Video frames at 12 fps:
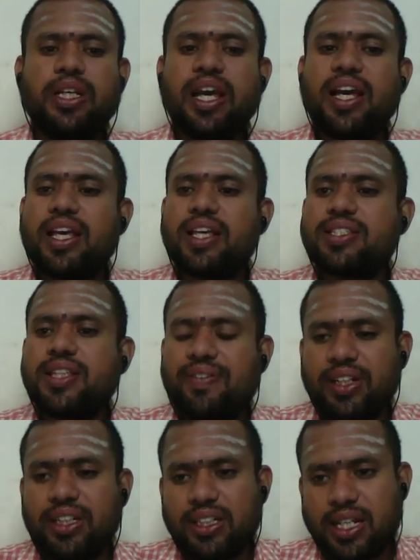
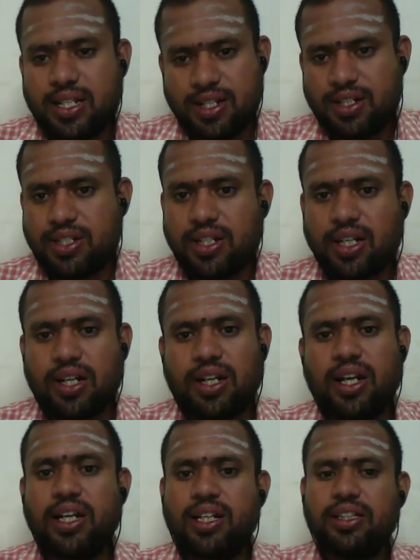AS7 construction
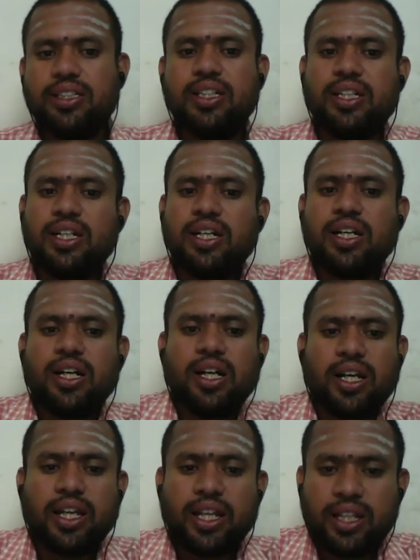contract.
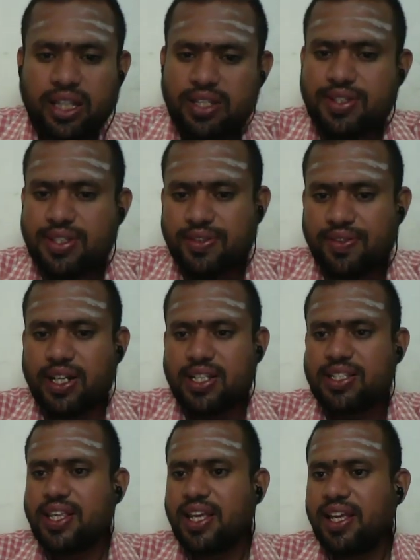In this, what
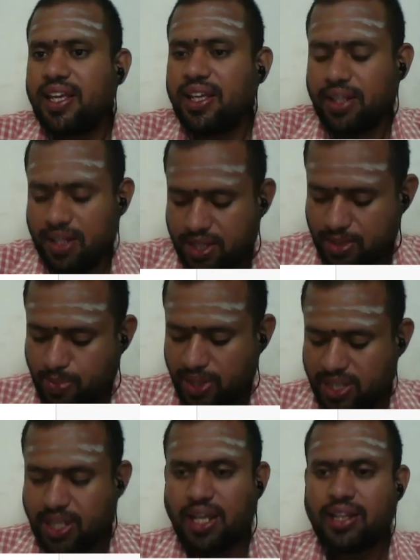is the
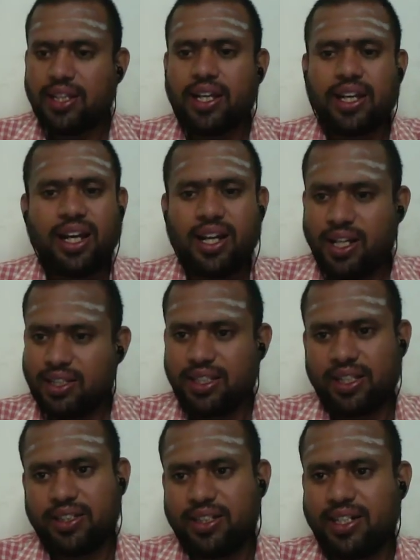special thing? No,
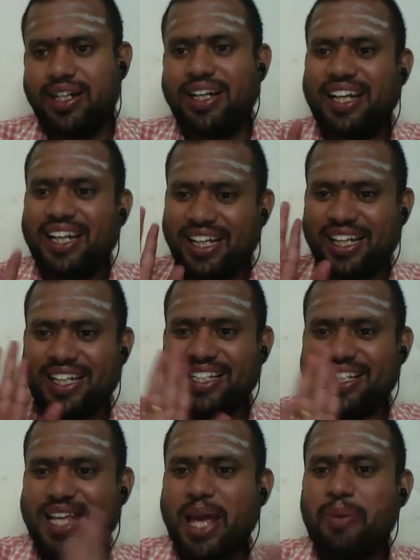nothing.
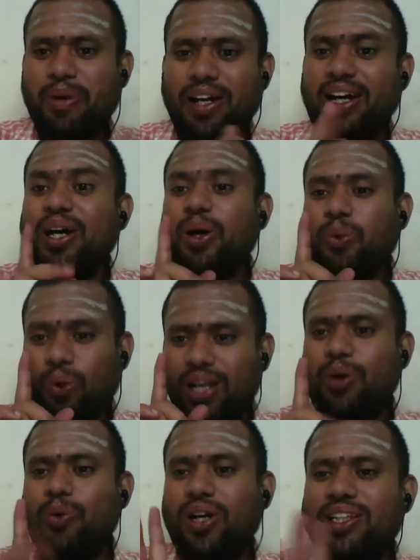Same.
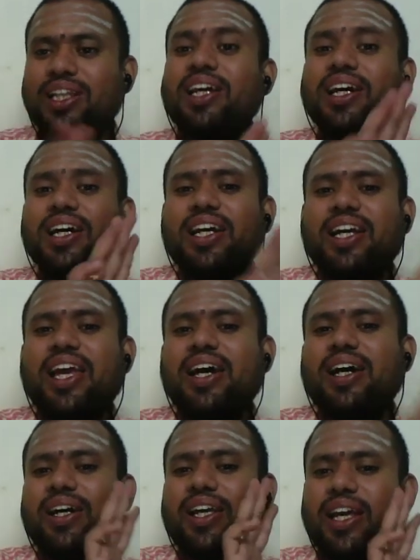Only one thing.
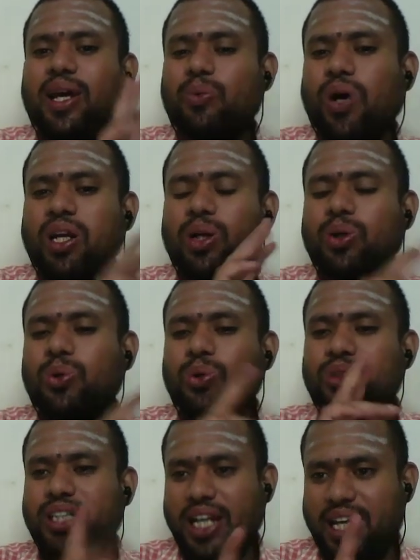Year 1,
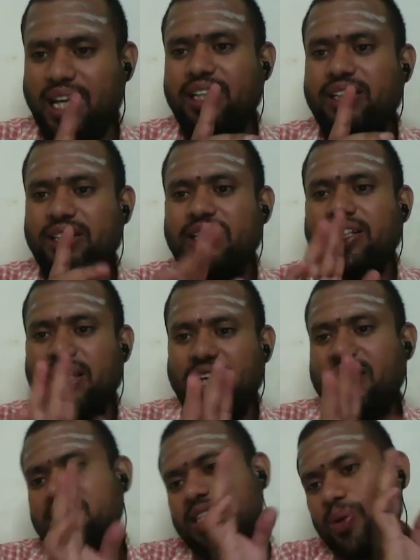2, 3.
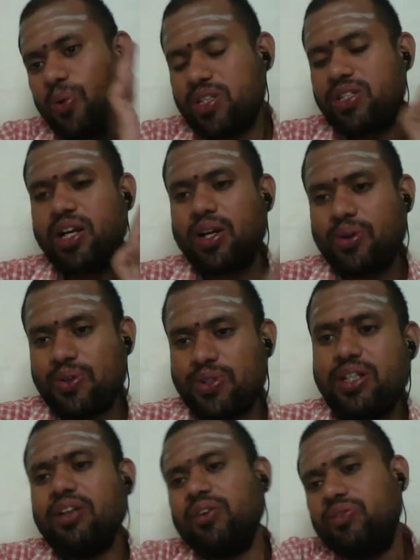That is the original
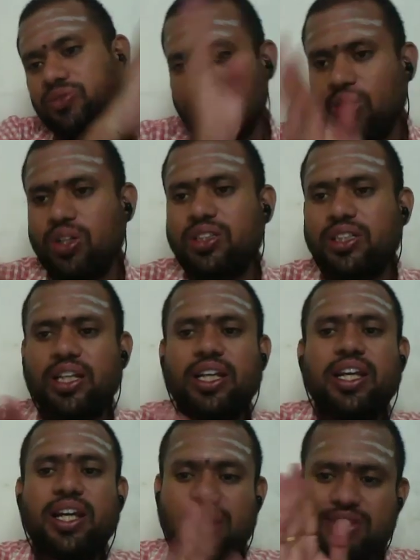question. Fourth
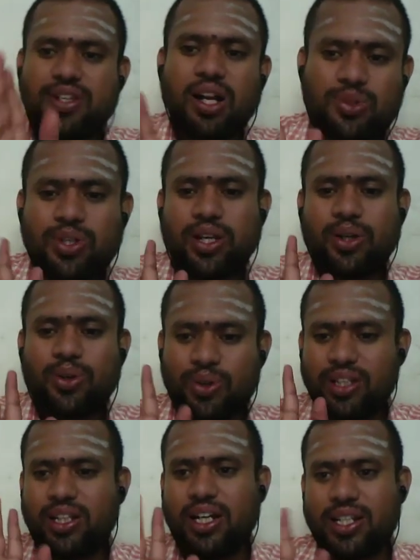year is also
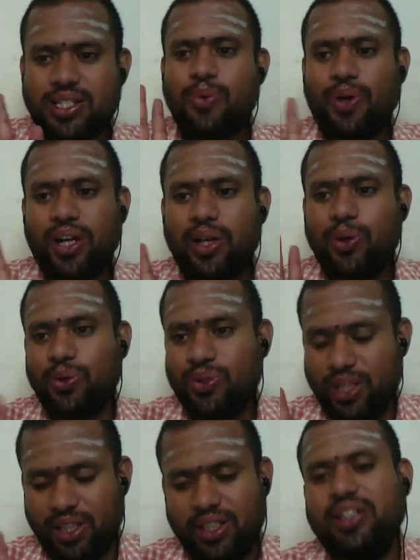included. That is the only new
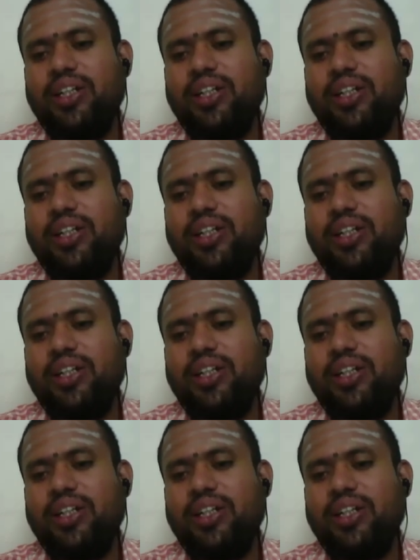thing.